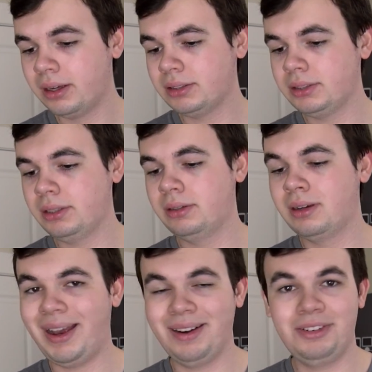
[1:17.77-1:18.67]
So
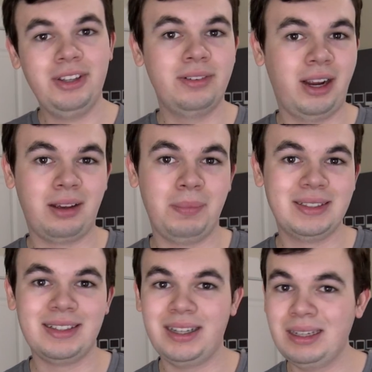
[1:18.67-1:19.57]
I really
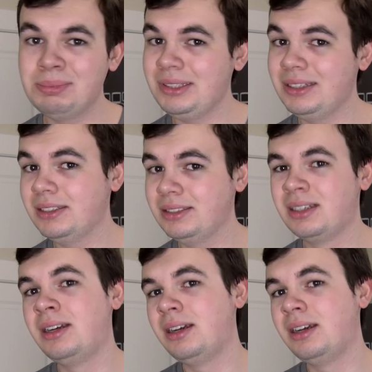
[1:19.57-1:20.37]
recommend enabling this